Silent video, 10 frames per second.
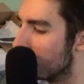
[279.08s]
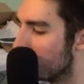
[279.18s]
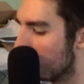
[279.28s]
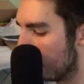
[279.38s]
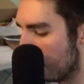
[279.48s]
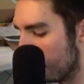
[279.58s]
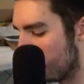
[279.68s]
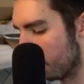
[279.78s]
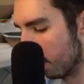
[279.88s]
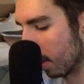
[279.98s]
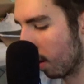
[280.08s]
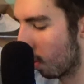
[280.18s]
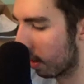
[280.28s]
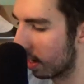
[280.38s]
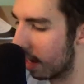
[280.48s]
So they
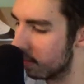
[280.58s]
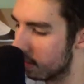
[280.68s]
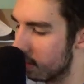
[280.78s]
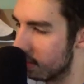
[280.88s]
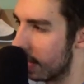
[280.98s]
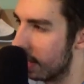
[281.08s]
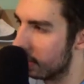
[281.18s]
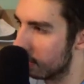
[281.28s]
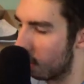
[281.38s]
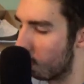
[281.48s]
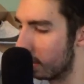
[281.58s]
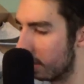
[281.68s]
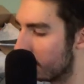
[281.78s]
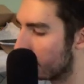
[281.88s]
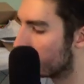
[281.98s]
organize their day and their
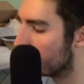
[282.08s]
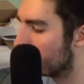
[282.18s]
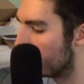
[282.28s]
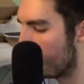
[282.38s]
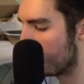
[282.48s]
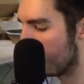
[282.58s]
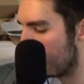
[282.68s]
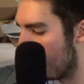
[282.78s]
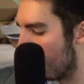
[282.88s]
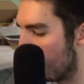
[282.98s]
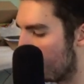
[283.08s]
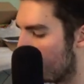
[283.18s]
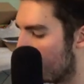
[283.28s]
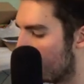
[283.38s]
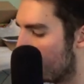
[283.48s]
week so that they know
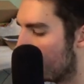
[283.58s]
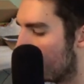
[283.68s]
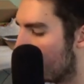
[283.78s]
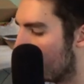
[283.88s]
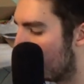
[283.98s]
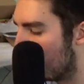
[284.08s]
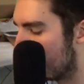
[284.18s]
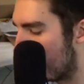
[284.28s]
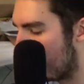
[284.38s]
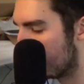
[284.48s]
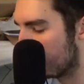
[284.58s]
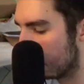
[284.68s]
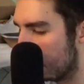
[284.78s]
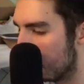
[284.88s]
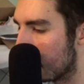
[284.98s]
what tasks
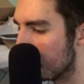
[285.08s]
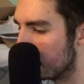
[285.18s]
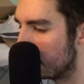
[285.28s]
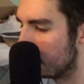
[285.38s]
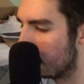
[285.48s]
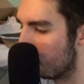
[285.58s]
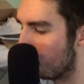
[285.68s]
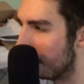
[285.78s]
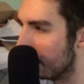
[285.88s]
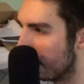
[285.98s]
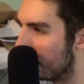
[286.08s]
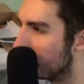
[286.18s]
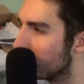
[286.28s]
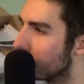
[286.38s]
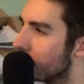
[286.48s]
need to be completed on what
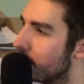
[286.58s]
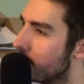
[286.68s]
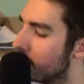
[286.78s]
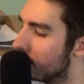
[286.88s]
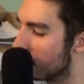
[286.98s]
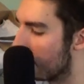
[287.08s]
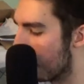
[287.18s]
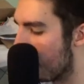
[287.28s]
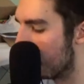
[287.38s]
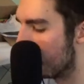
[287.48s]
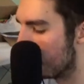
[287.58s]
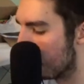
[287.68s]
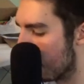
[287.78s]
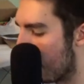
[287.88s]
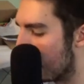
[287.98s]
days, so that then
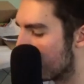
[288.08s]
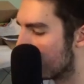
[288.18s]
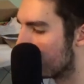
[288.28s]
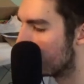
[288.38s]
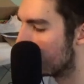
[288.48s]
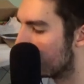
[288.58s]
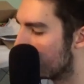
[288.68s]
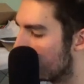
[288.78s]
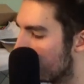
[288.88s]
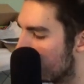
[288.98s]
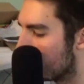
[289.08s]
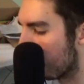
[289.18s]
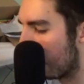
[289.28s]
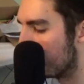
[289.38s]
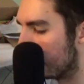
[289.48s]
they're not
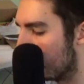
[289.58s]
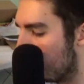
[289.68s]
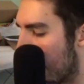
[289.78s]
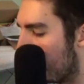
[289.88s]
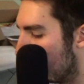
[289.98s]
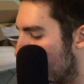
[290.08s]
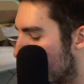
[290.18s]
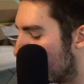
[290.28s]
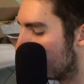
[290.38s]
scrambling around,